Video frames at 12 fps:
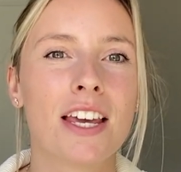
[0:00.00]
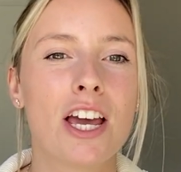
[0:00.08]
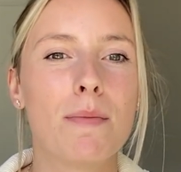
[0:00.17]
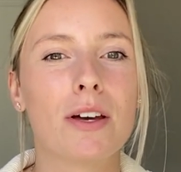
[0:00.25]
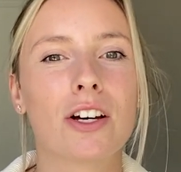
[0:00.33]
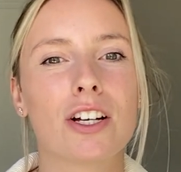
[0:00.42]

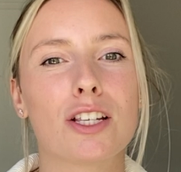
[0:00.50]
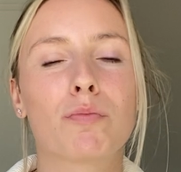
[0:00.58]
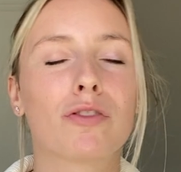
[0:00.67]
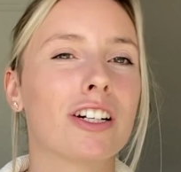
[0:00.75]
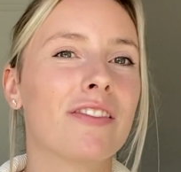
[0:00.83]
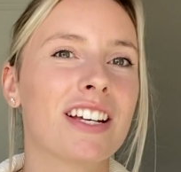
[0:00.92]
because
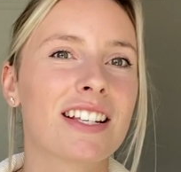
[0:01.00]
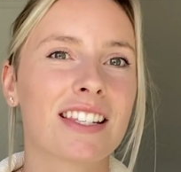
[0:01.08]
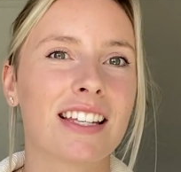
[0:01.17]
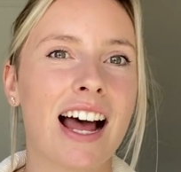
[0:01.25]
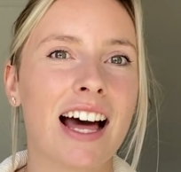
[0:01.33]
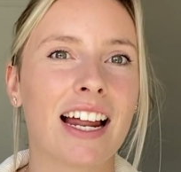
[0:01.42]
previous to
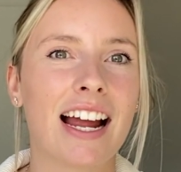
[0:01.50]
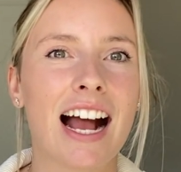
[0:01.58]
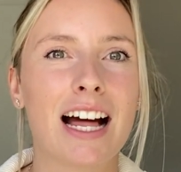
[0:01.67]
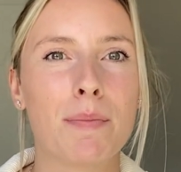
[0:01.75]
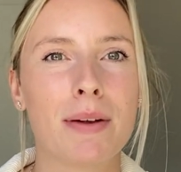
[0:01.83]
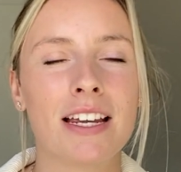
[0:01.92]
that, I
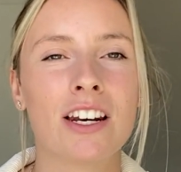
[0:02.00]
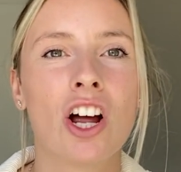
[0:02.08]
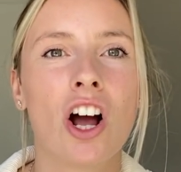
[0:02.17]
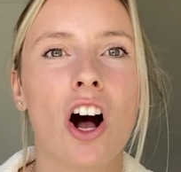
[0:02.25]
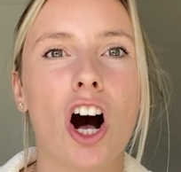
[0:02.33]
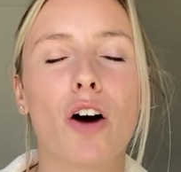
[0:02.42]
had been
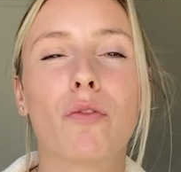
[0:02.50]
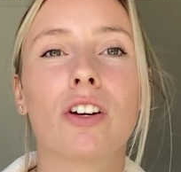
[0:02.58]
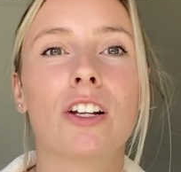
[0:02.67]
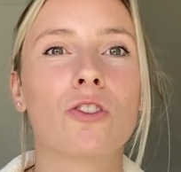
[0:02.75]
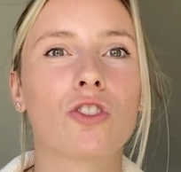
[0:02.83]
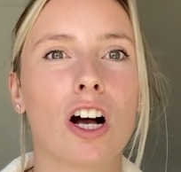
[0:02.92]
offered
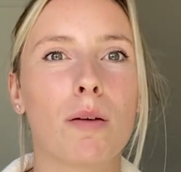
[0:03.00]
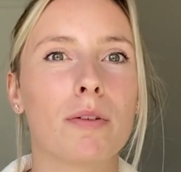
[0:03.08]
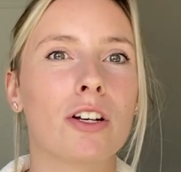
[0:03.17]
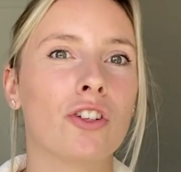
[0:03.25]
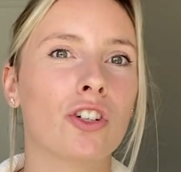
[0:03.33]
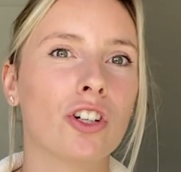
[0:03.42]
a job
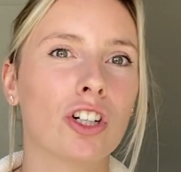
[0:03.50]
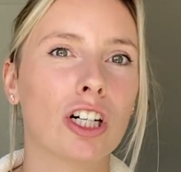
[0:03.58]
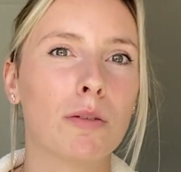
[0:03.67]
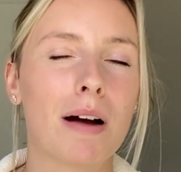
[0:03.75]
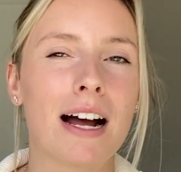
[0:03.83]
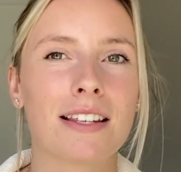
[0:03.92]
in
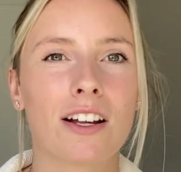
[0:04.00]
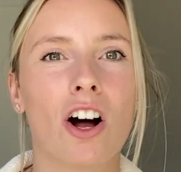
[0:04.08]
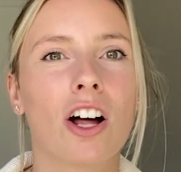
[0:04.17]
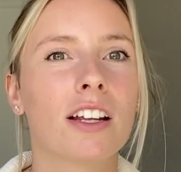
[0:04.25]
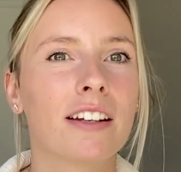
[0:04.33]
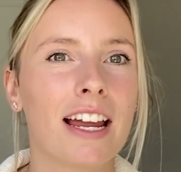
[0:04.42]
Europe as a
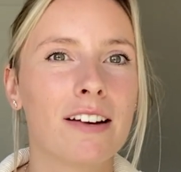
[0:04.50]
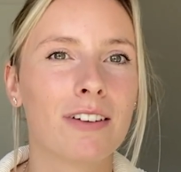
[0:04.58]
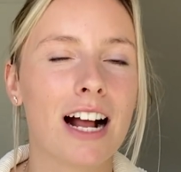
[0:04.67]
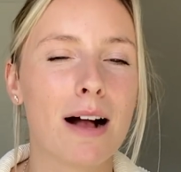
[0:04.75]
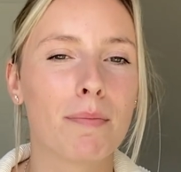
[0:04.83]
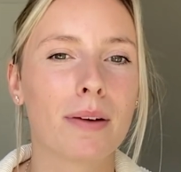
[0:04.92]
holiday
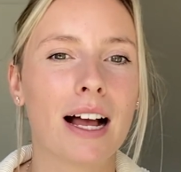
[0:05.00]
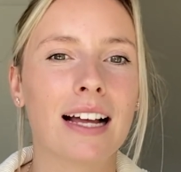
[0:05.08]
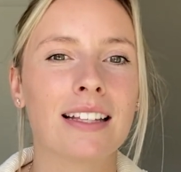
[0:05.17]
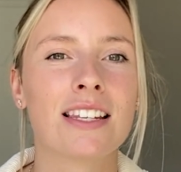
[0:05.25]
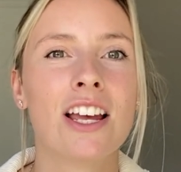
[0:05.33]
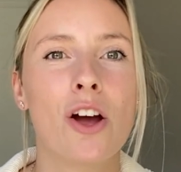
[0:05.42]
rep.
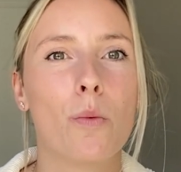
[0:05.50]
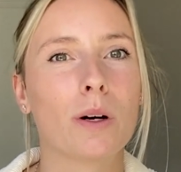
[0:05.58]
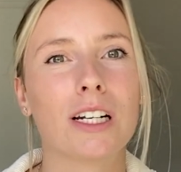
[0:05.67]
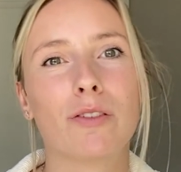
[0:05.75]
And when I